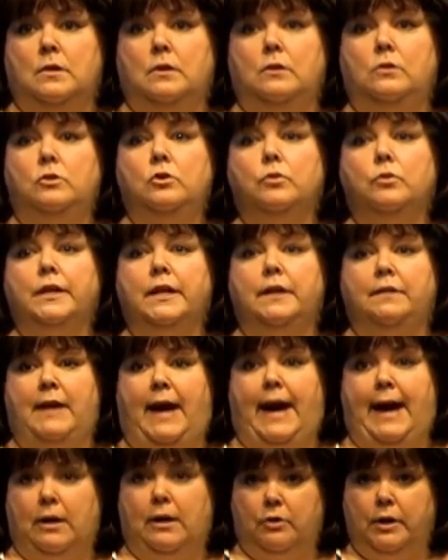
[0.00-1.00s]
You'll get
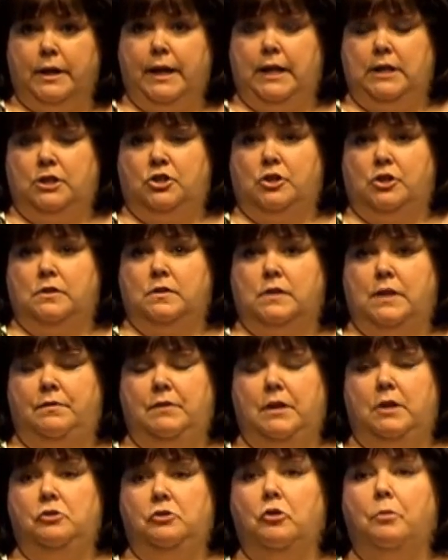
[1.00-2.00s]
the aggregations, and
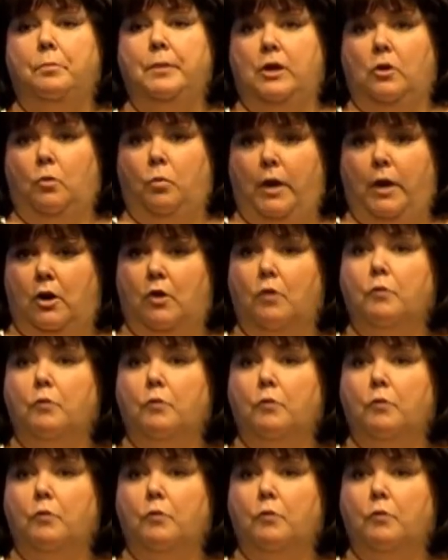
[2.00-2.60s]
then you'll be aware